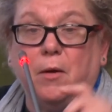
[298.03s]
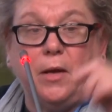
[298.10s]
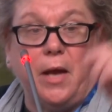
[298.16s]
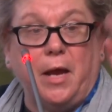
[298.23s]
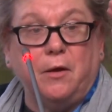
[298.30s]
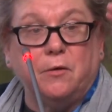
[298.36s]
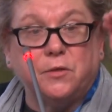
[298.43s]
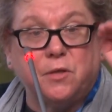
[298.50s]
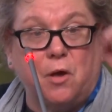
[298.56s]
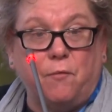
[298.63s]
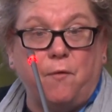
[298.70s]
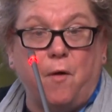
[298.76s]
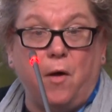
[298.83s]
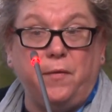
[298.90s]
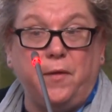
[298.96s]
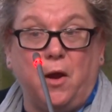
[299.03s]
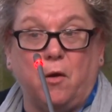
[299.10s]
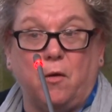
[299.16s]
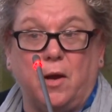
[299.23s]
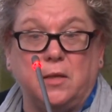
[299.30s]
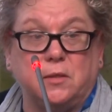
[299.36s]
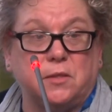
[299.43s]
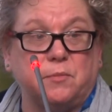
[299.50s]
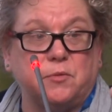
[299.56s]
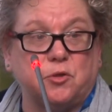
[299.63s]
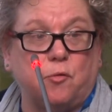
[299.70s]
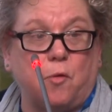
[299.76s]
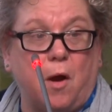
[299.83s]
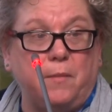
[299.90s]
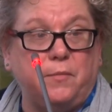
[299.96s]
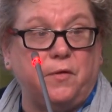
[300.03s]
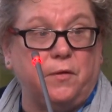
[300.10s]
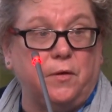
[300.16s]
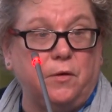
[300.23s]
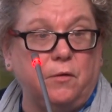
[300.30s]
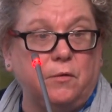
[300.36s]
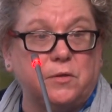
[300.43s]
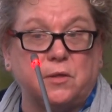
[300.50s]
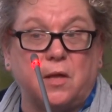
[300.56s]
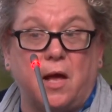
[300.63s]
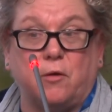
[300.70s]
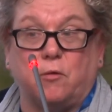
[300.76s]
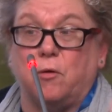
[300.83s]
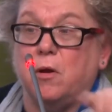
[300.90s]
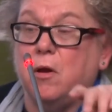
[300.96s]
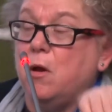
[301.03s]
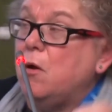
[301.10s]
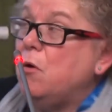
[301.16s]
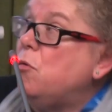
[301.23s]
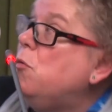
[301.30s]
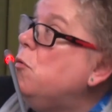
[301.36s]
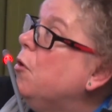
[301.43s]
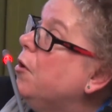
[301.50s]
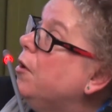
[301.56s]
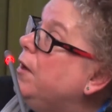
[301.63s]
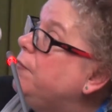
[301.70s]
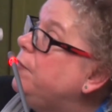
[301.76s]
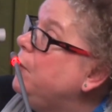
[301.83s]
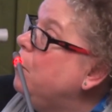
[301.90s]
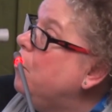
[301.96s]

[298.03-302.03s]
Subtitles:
get yourself on there and subscribe to the newsletter, or if you